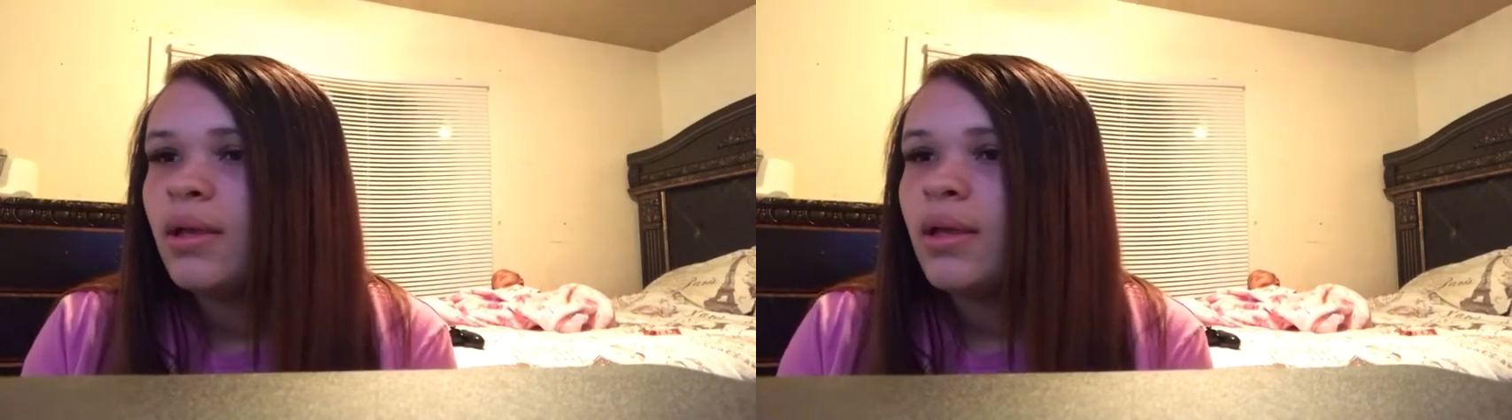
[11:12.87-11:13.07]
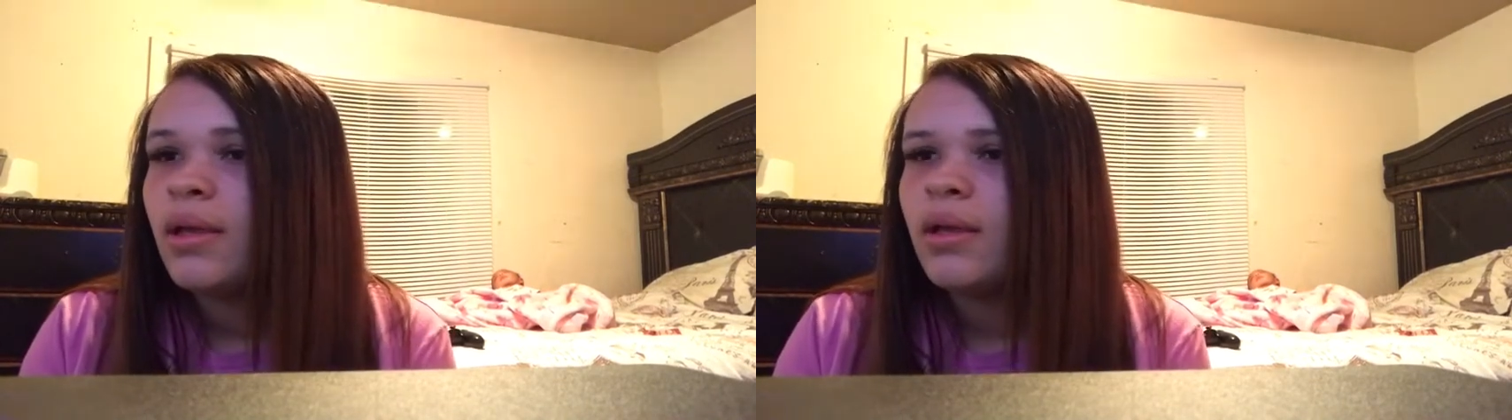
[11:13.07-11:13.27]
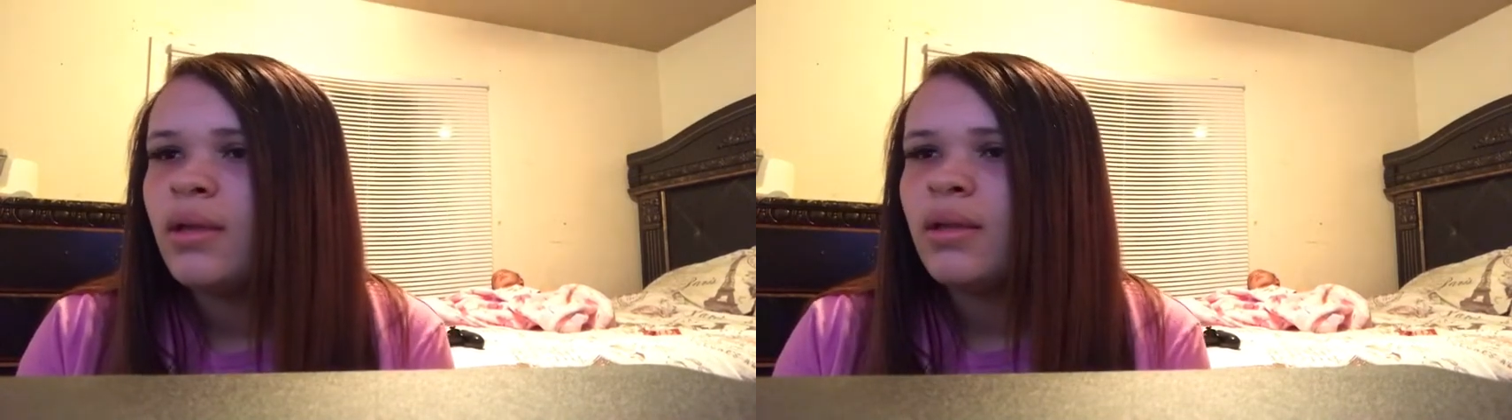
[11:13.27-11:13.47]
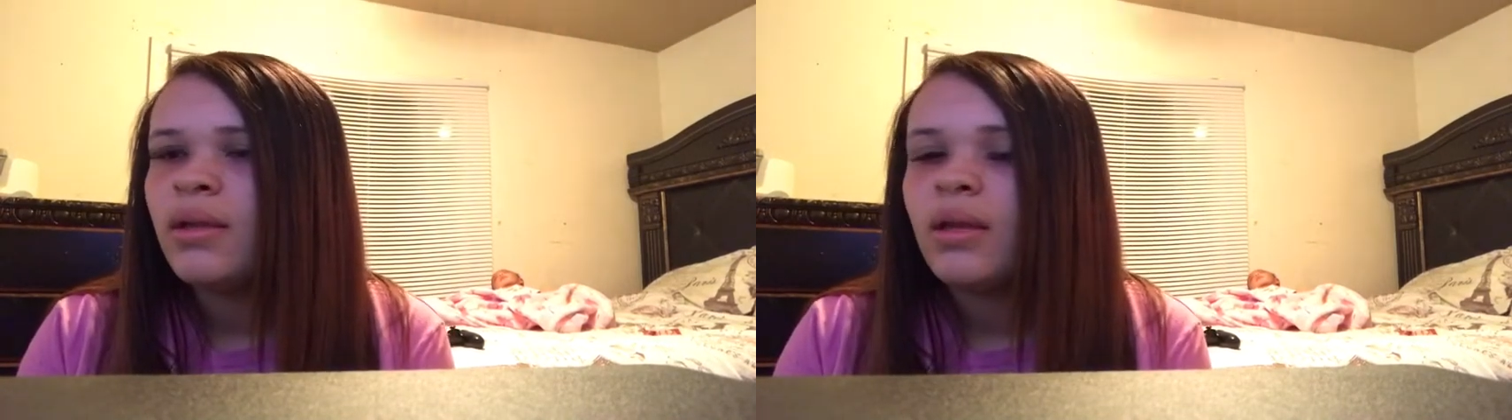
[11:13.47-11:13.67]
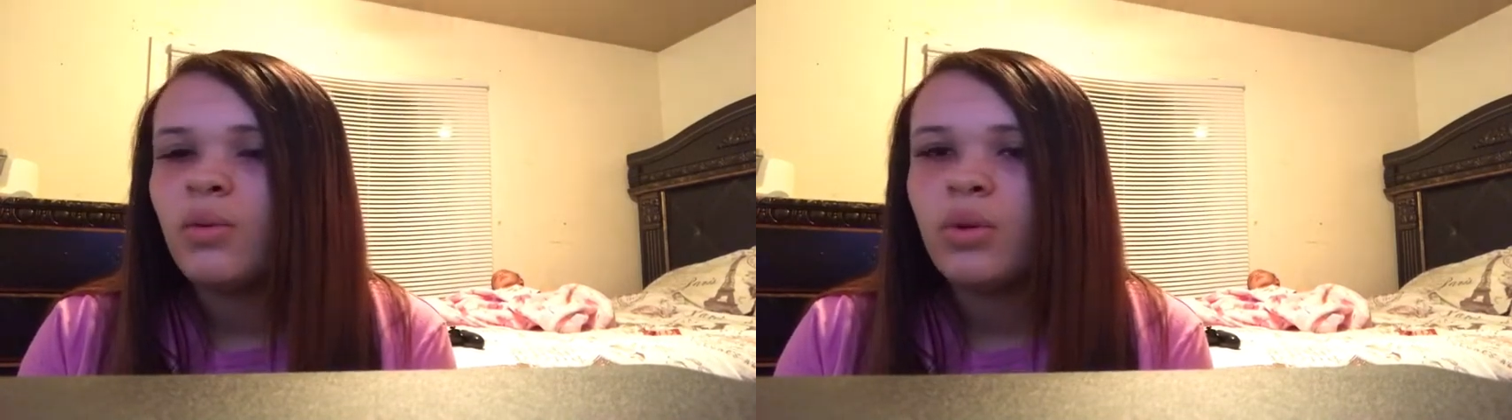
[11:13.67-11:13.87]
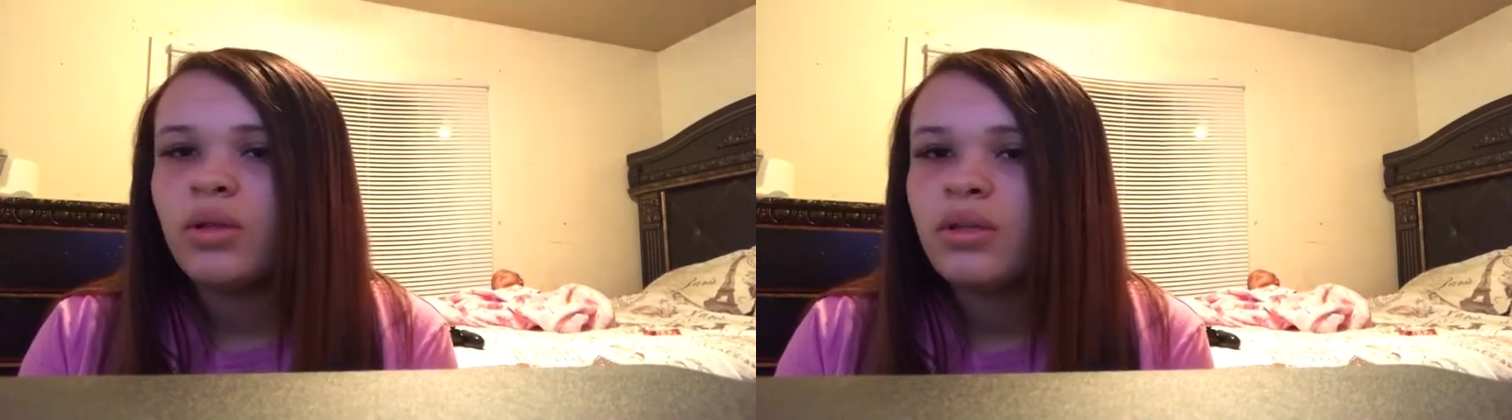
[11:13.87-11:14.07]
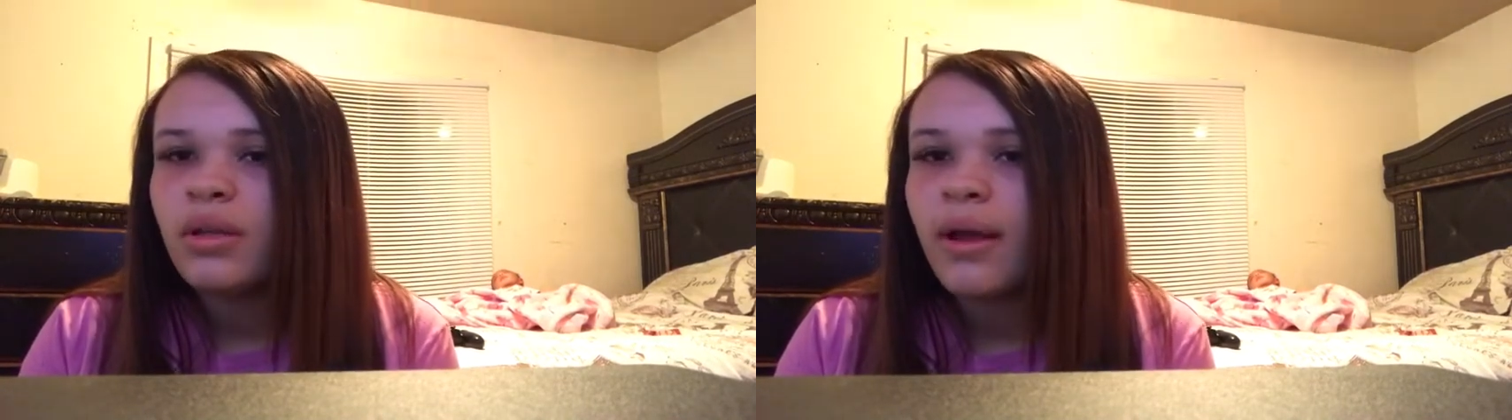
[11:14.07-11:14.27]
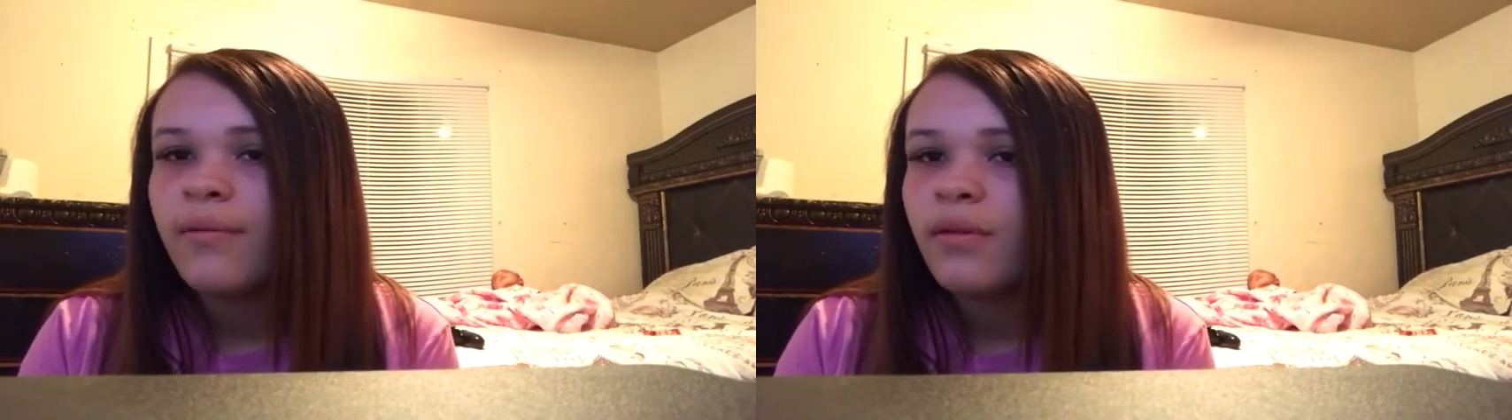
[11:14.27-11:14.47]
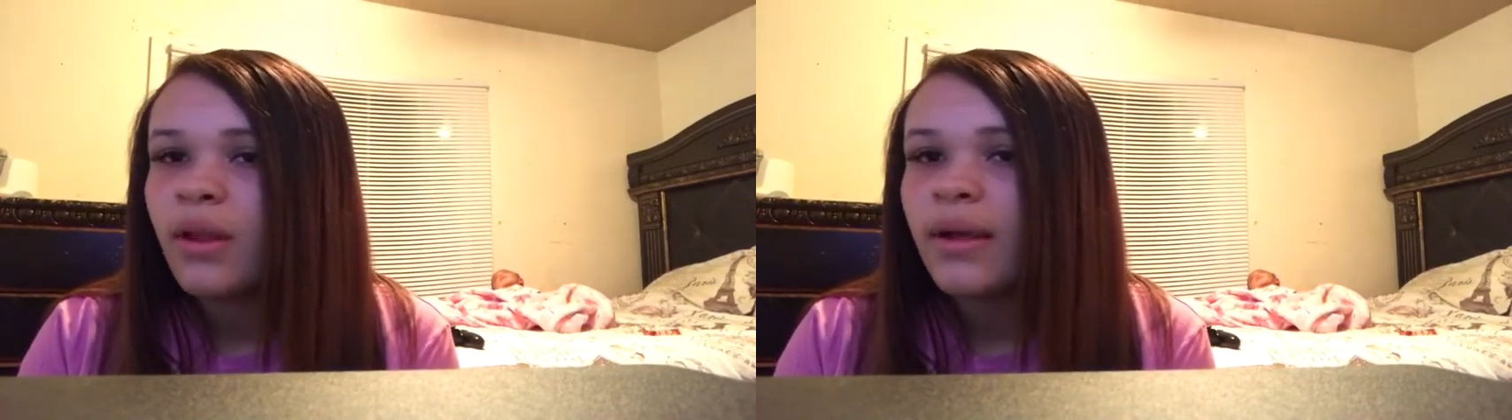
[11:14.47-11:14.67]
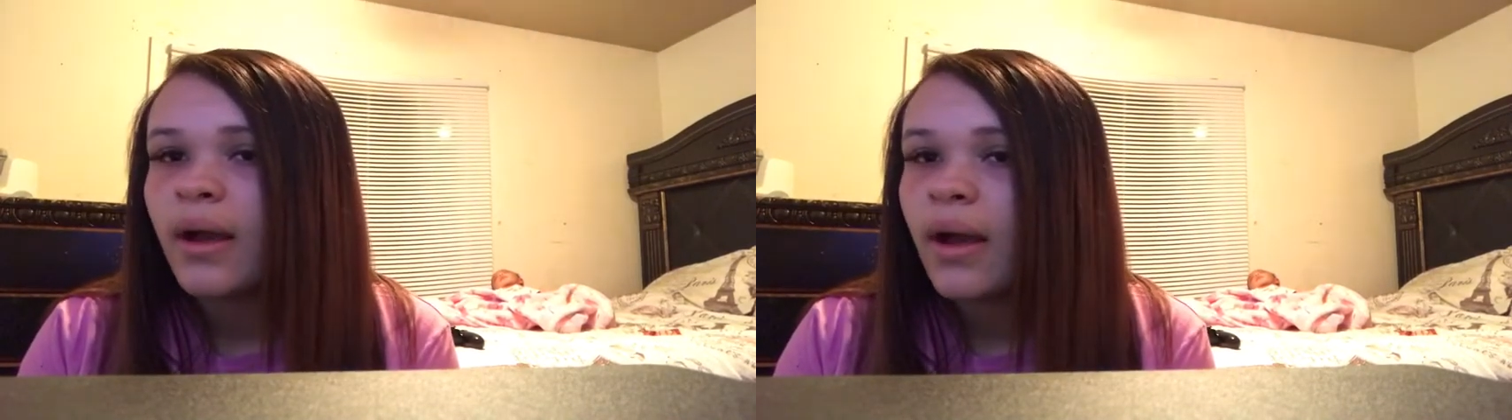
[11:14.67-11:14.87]
And it really did not feel
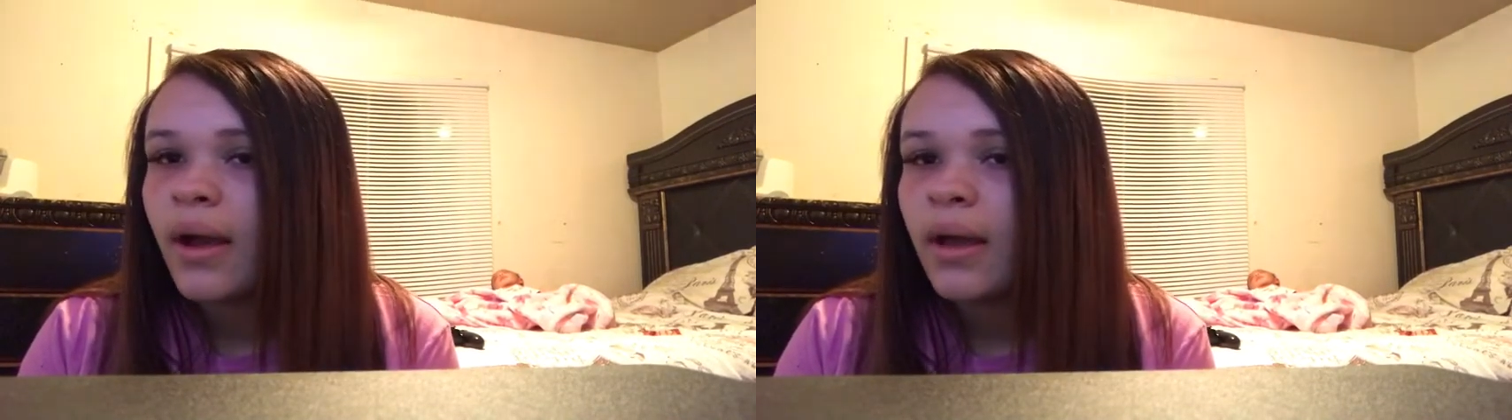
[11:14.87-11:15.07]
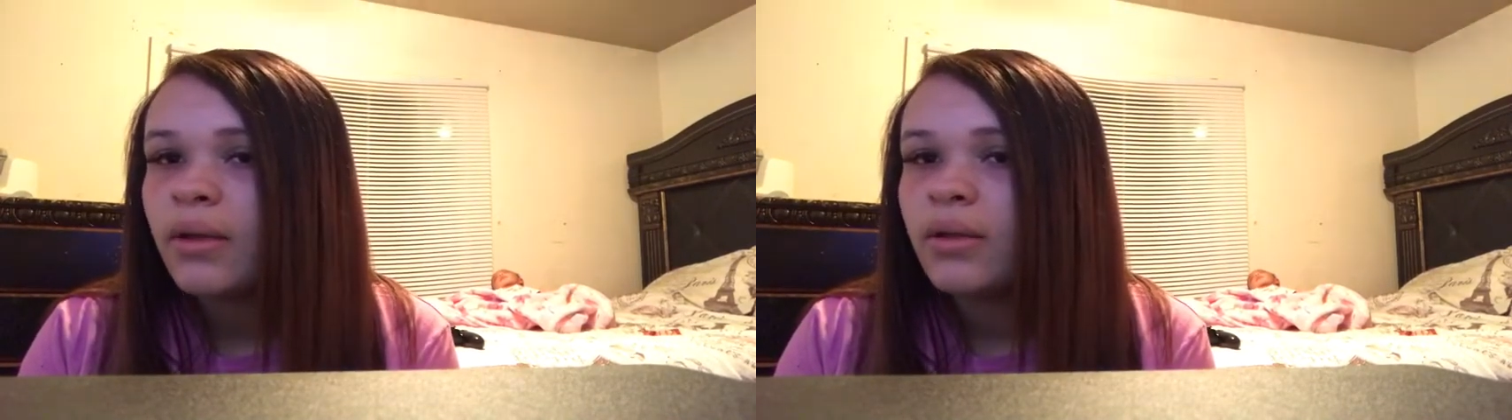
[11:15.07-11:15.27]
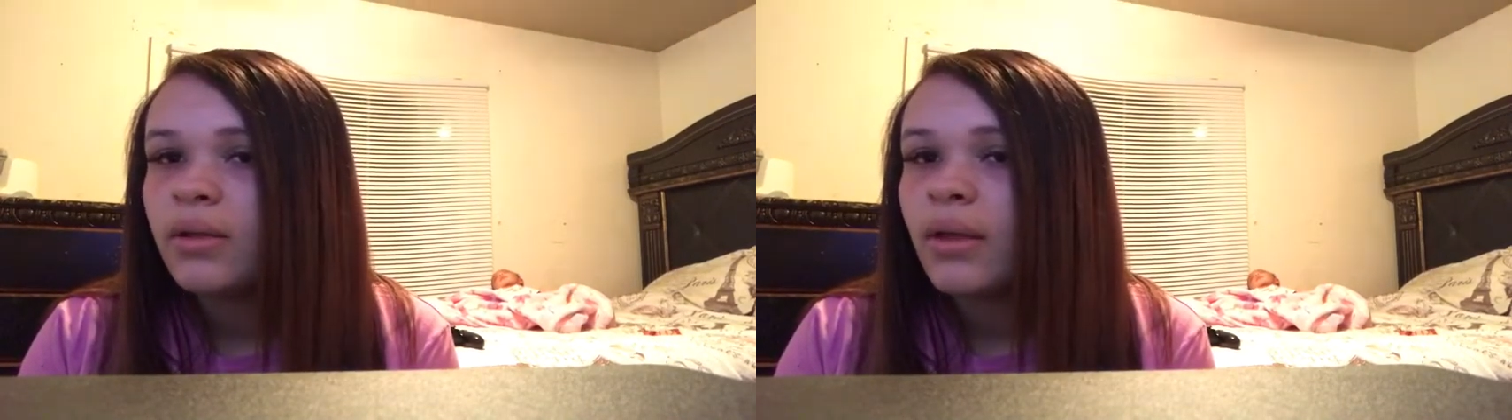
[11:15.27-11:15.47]
like I had it.